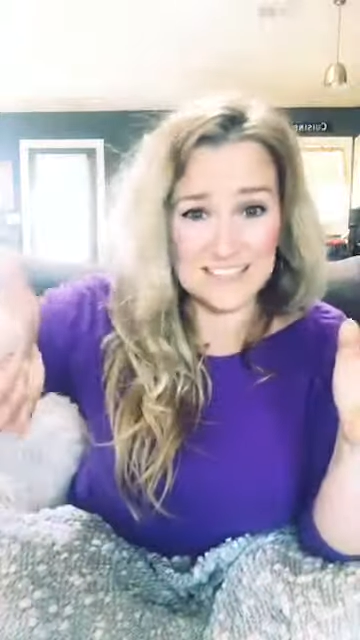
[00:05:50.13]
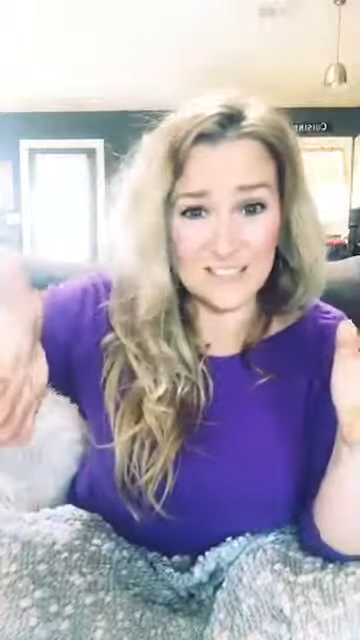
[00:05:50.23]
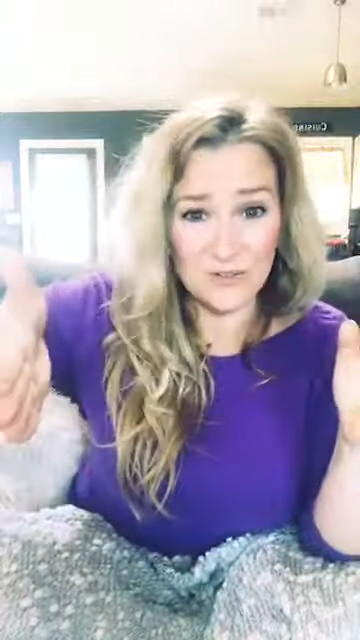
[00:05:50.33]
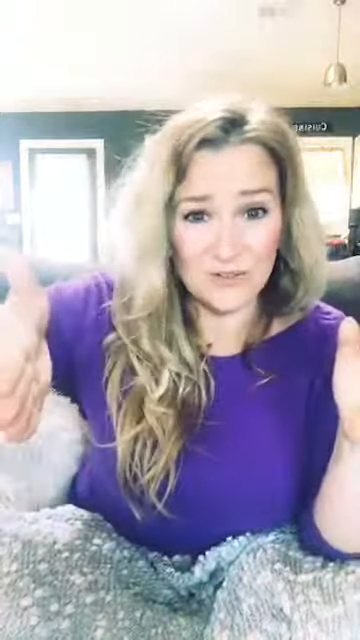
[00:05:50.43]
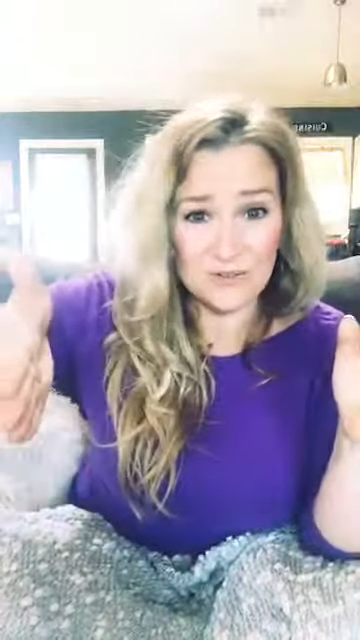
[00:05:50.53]

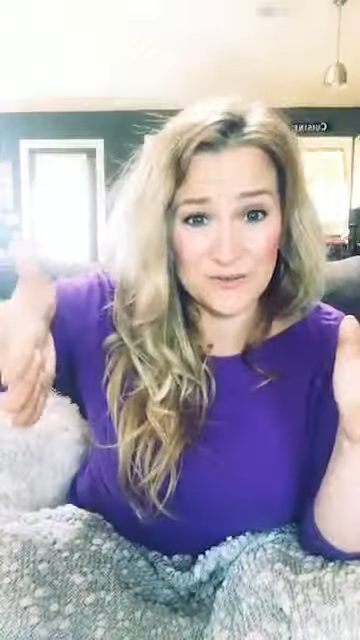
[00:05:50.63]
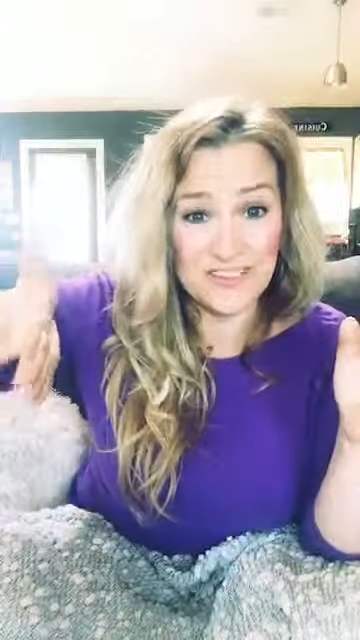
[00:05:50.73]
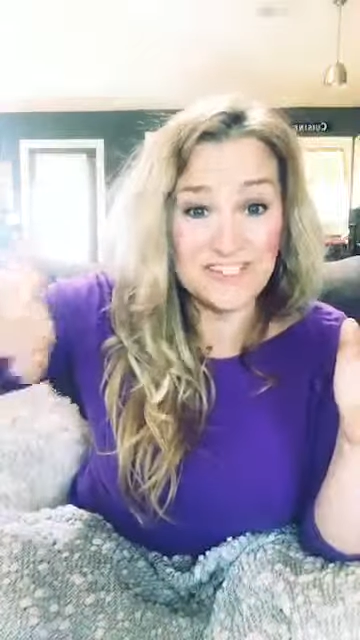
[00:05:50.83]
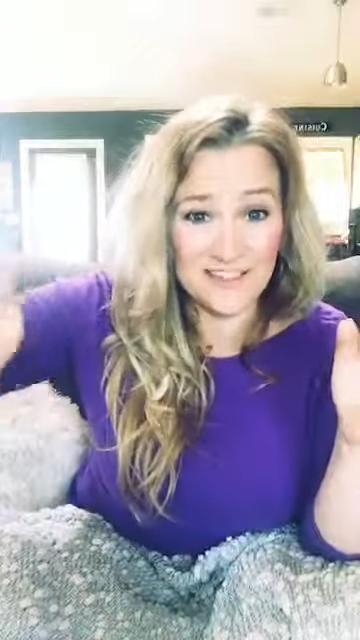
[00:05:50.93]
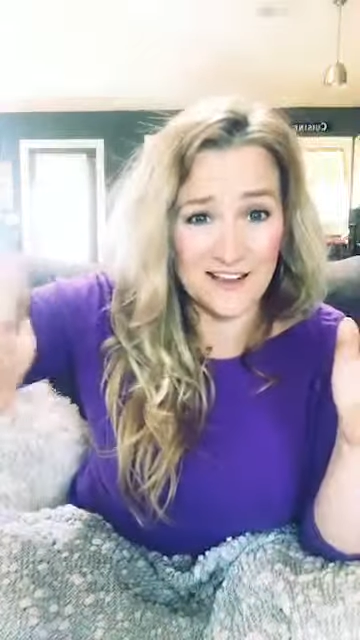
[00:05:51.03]
these girls were
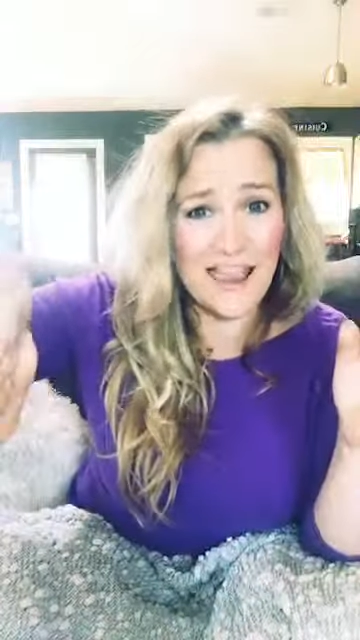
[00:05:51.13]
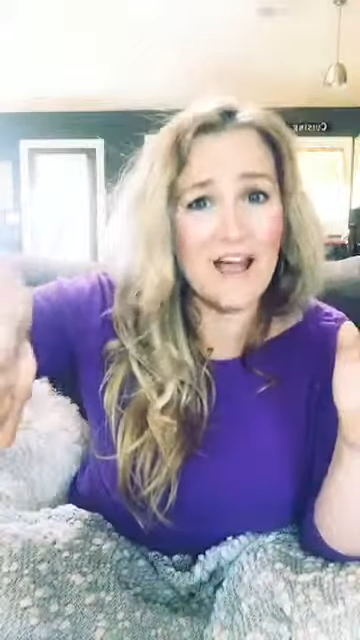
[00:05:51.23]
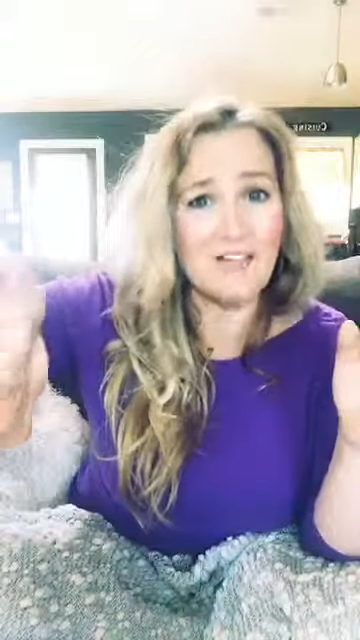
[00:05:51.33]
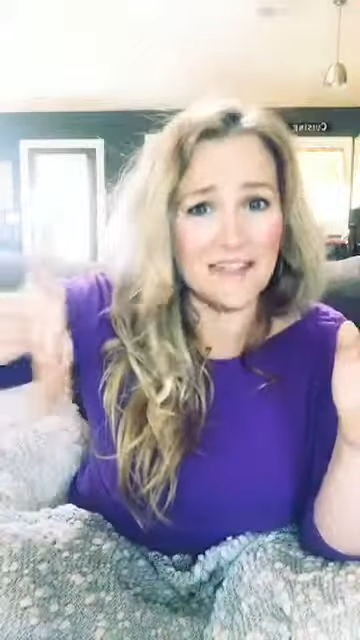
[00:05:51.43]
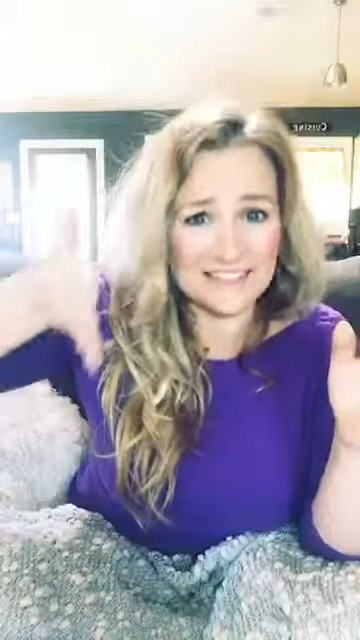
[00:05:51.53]
in the
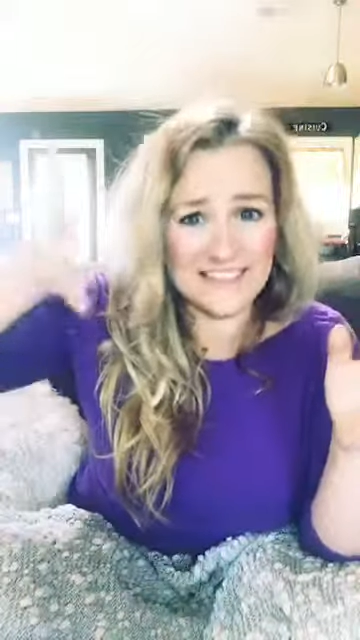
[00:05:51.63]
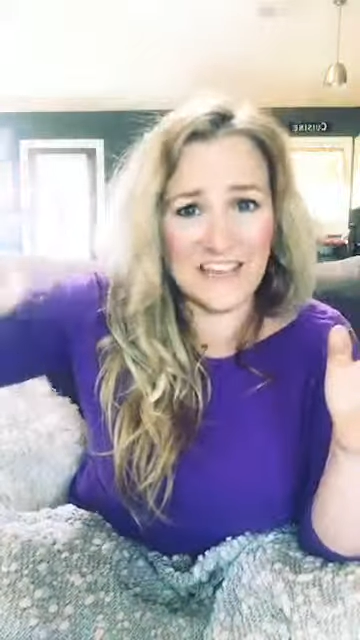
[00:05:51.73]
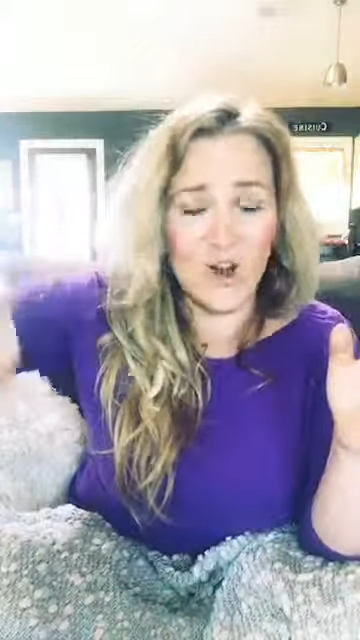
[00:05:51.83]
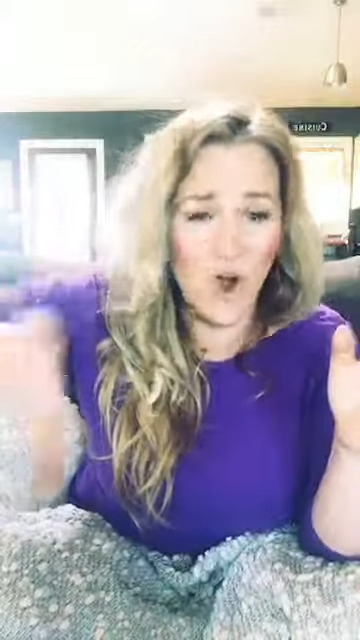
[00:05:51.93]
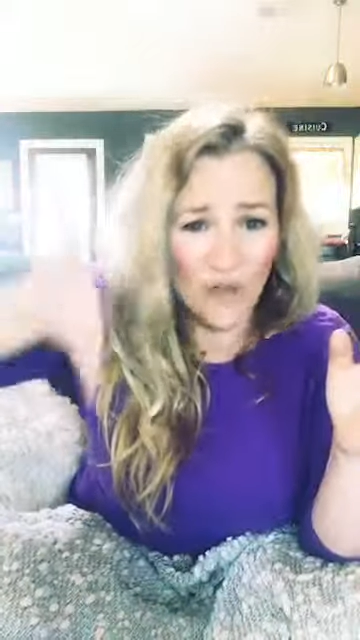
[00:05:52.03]
dugout like
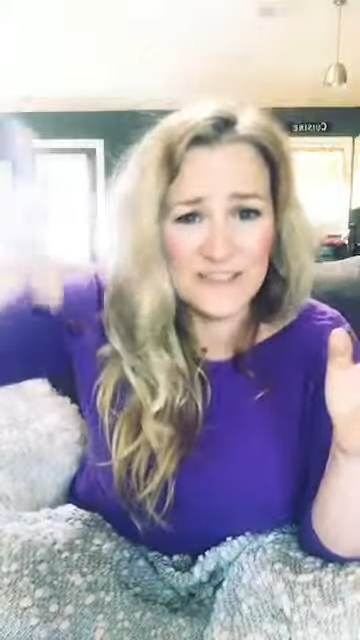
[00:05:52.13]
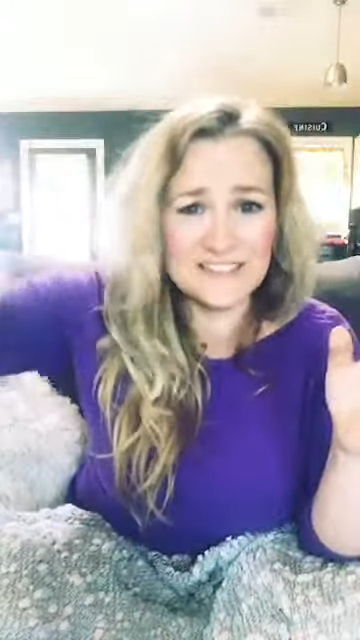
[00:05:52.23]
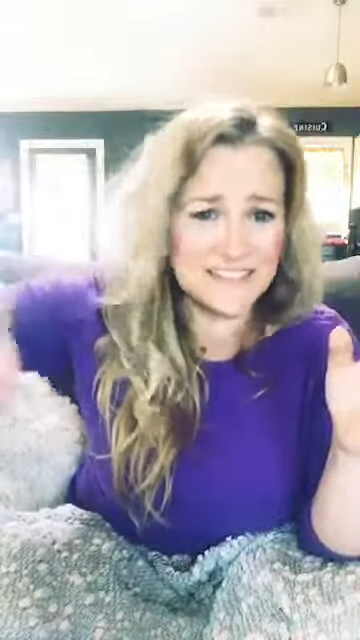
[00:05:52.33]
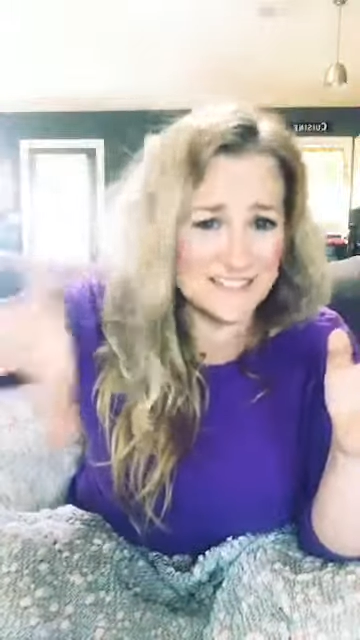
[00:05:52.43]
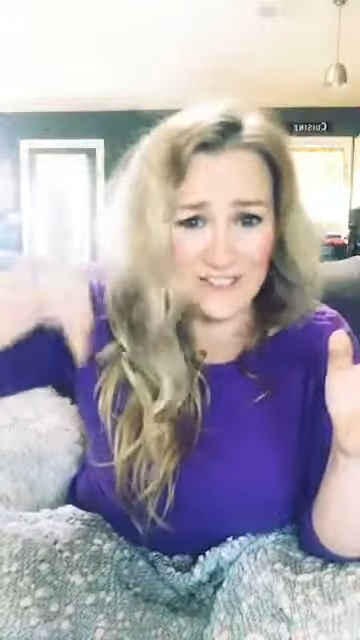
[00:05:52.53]
singing all
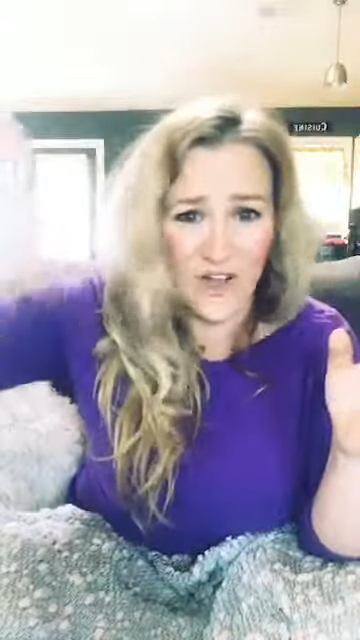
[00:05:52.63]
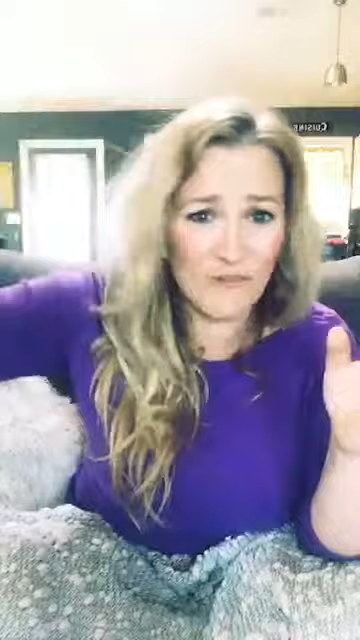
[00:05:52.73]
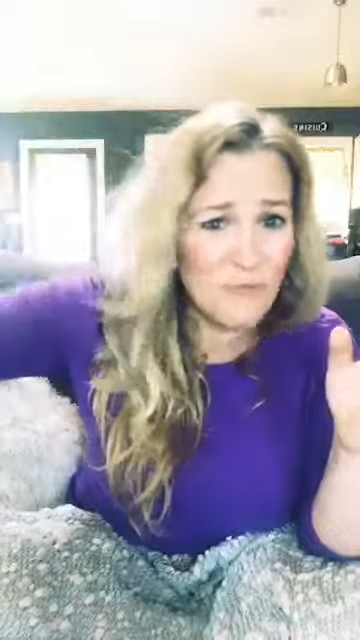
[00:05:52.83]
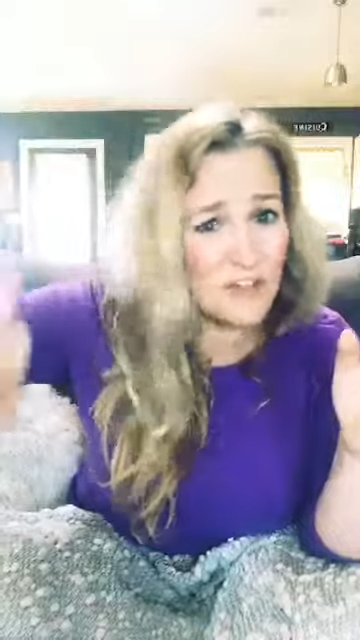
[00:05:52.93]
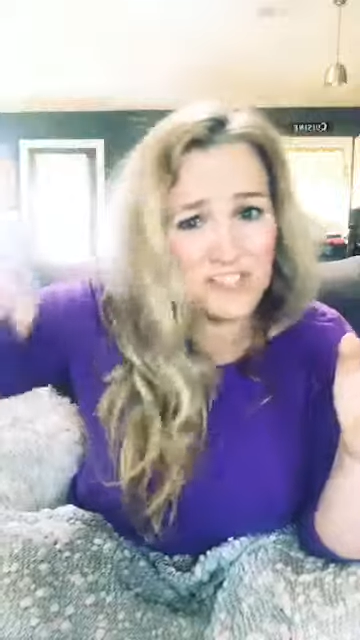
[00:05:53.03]
these like
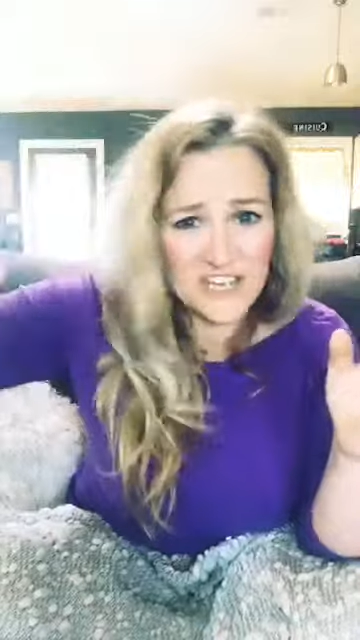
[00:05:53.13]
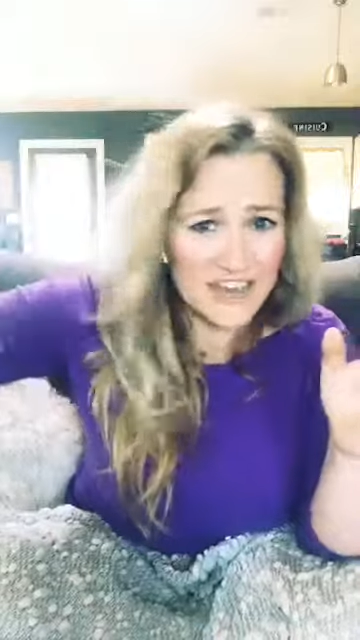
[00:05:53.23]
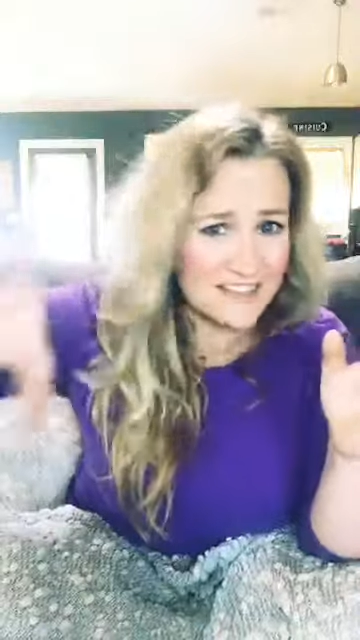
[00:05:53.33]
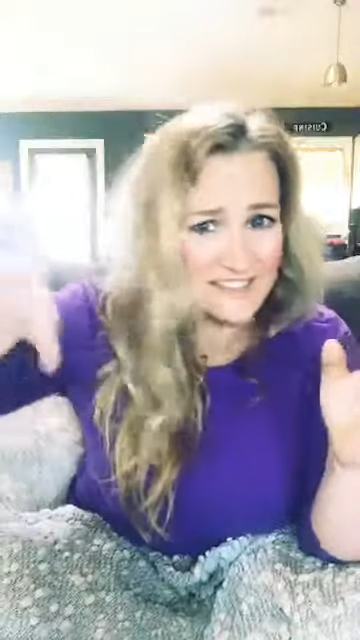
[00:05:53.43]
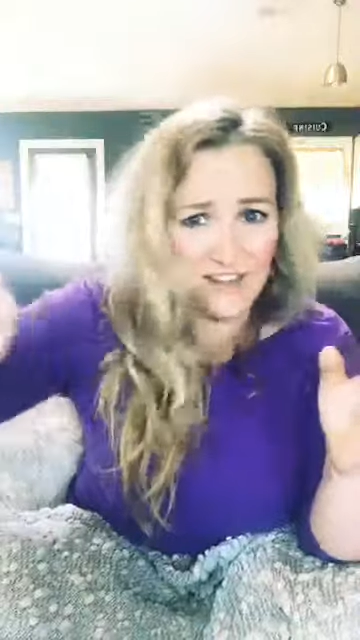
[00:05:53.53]
softball
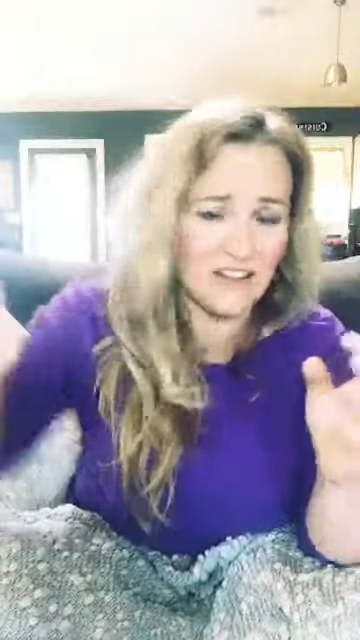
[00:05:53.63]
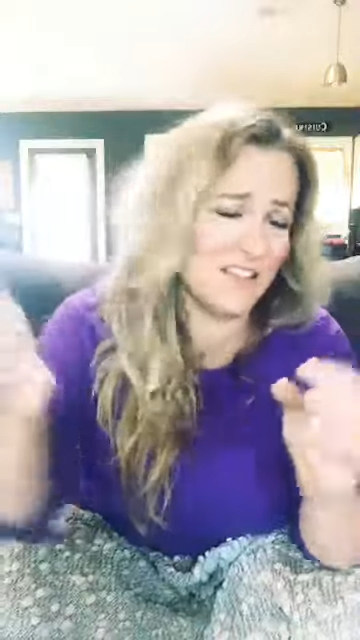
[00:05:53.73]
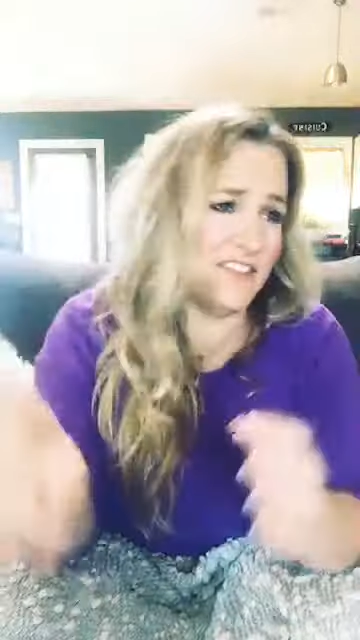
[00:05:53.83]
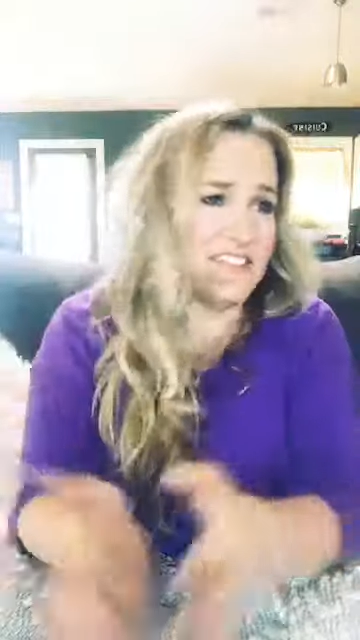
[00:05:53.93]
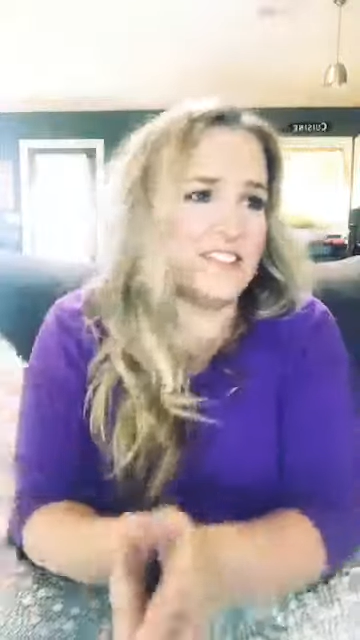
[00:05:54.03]
chants and all
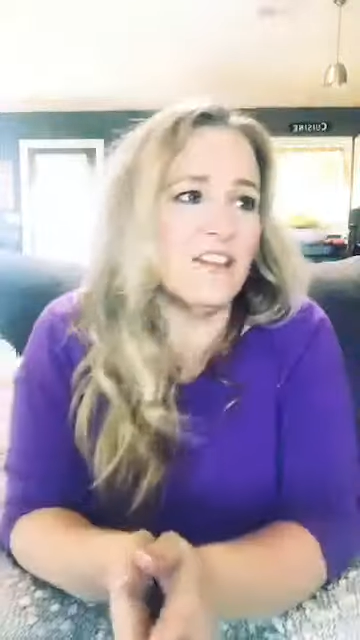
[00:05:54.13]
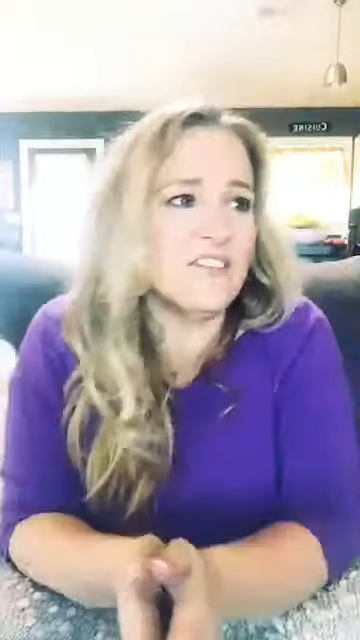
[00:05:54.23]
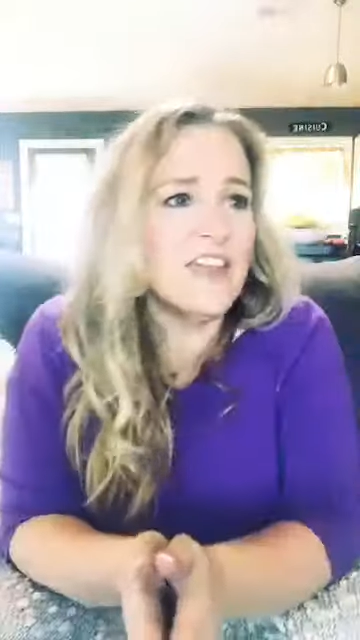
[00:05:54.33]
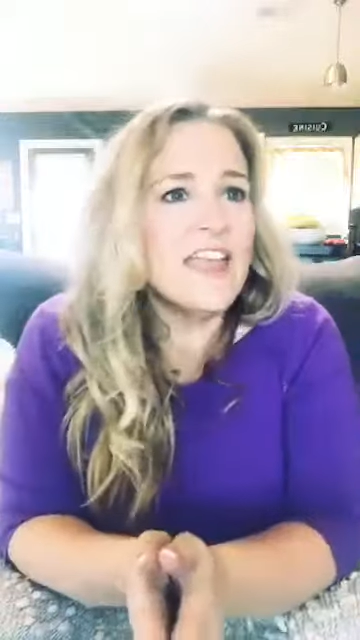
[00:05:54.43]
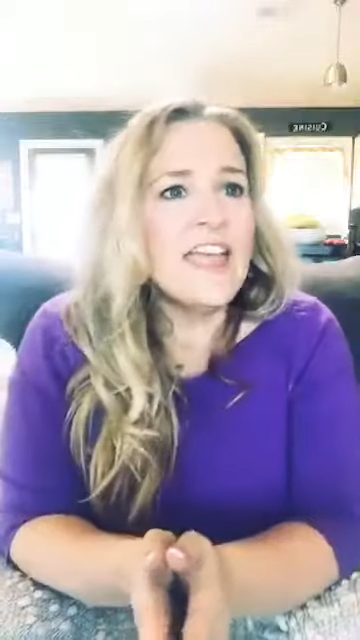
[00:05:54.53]
of this stuff.